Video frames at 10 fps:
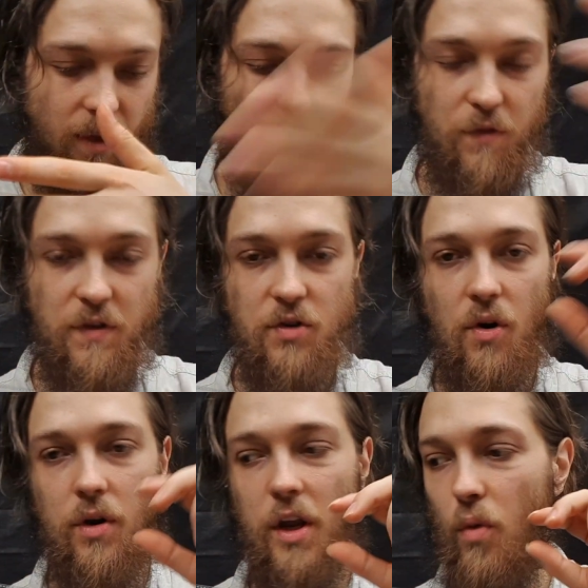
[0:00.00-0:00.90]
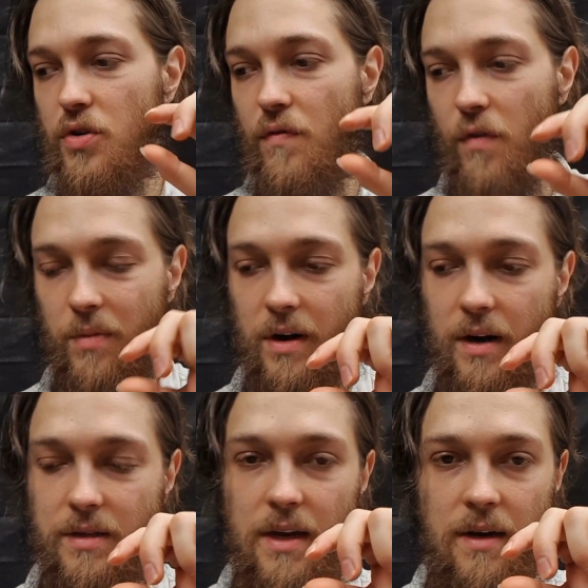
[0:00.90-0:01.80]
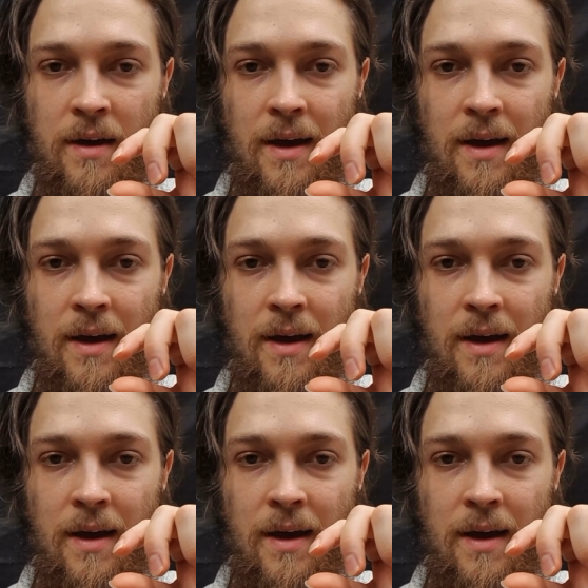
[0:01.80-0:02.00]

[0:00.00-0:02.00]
withdrawn in water from creatine,